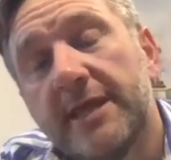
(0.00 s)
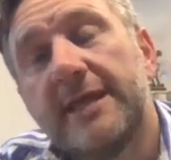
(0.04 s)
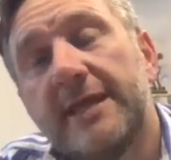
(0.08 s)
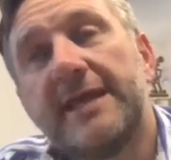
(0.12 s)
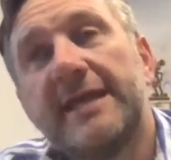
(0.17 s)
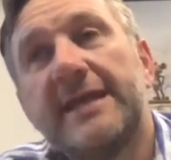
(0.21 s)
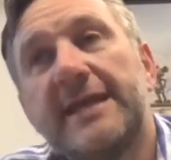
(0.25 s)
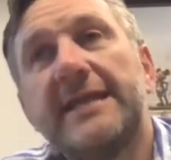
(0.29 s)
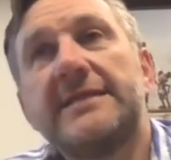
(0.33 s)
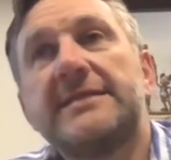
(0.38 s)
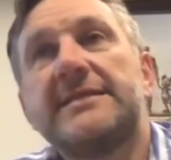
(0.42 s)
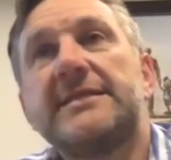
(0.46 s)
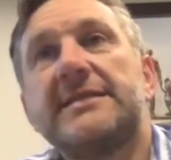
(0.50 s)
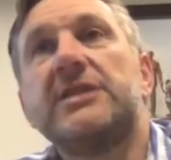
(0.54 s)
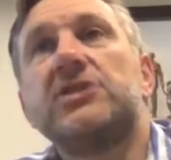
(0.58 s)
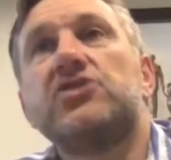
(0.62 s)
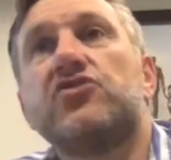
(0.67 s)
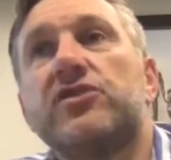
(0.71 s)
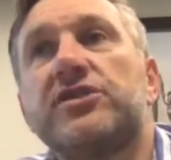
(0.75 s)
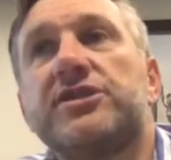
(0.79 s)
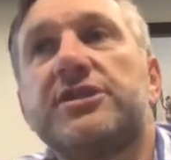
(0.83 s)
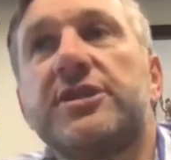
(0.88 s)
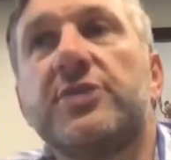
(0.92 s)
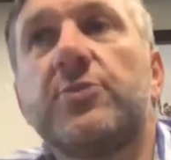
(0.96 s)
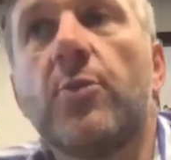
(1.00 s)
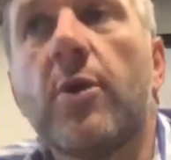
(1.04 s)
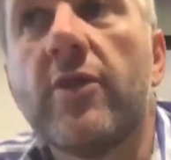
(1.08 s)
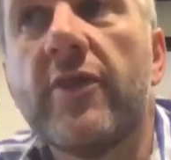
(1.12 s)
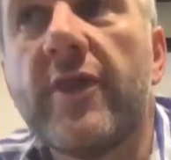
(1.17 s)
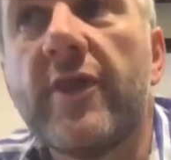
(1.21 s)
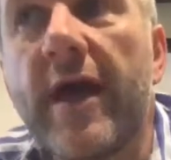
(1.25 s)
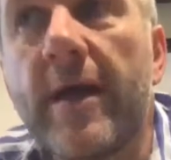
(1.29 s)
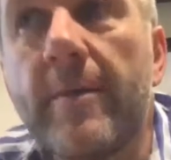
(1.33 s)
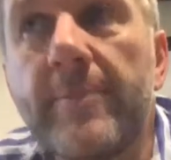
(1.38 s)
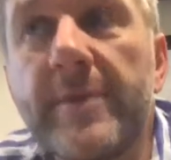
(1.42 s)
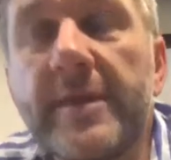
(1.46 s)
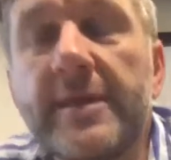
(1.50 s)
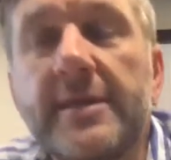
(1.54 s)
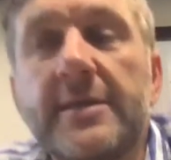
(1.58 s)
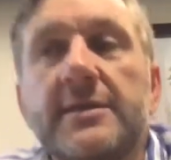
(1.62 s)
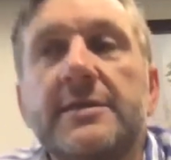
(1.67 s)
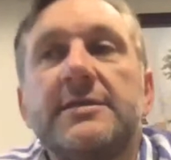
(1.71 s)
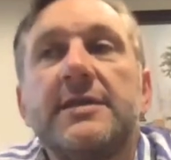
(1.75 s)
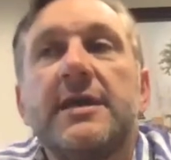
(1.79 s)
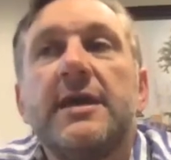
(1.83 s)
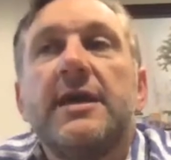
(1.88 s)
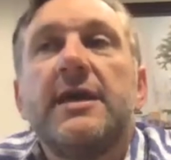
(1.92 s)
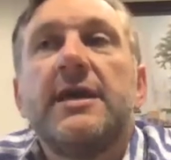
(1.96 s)
And it's an interesting one, that,
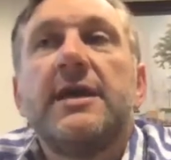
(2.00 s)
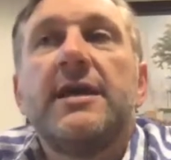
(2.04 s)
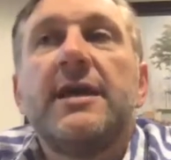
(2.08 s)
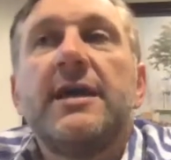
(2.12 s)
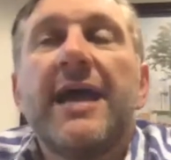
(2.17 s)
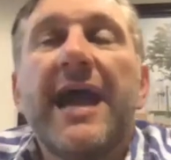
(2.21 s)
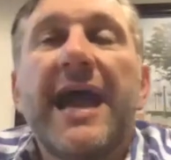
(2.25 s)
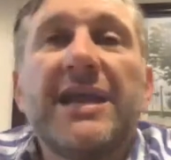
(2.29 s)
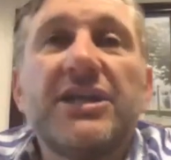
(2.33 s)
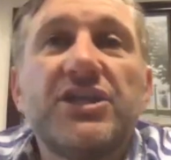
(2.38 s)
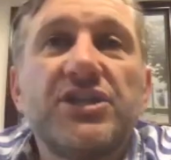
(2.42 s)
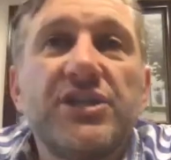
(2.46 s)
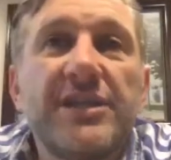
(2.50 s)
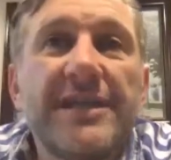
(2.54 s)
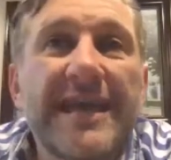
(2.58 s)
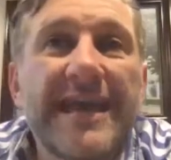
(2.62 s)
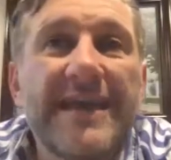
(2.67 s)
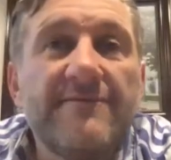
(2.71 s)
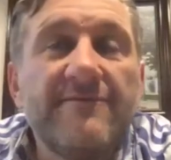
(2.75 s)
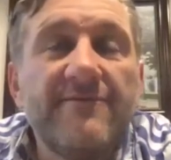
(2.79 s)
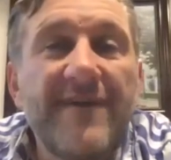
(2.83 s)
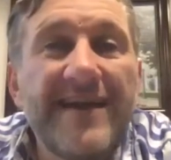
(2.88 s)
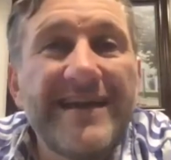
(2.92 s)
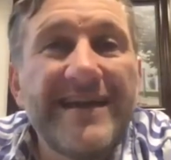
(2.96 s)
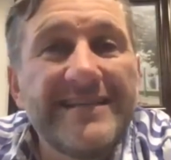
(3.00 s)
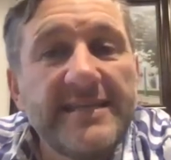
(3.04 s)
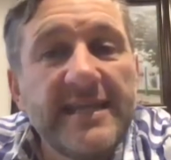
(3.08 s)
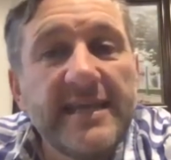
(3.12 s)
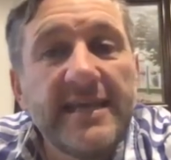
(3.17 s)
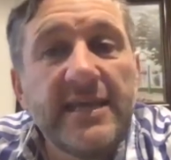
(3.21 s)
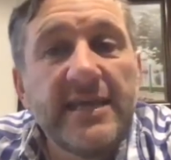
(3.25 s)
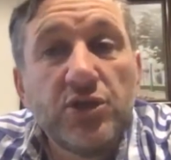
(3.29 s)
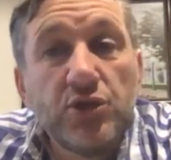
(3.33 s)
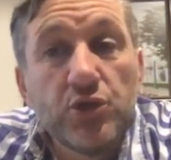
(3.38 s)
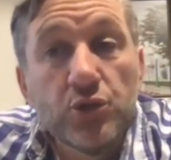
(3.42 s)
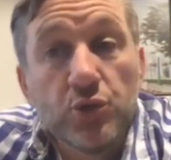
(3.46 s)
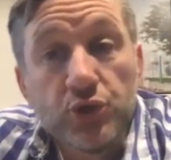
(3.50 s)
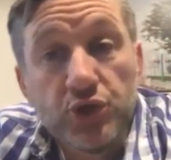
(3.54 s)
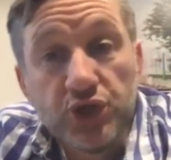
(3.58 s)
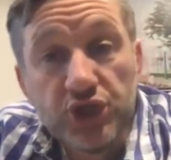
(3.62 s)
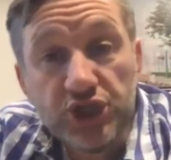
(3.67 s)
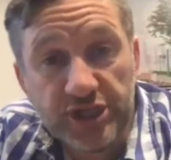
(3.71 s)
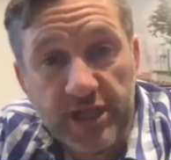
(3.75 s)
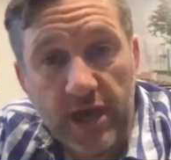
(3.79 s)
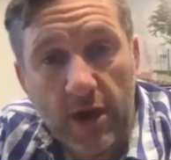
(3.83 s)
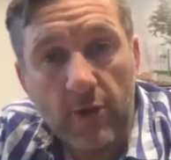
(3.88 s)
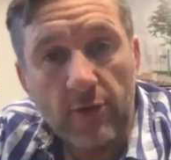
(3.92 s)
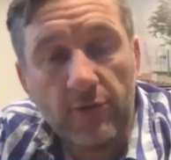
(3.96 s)
because actually investing in
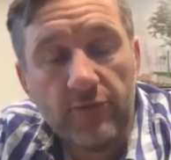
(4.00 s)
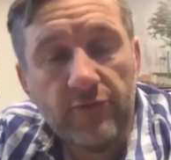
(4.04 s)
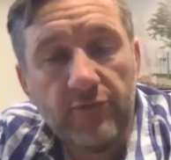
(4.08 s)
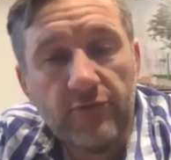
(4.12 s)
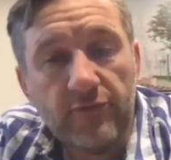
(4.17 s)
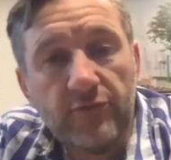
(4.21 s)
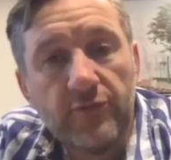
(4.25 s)
yourself,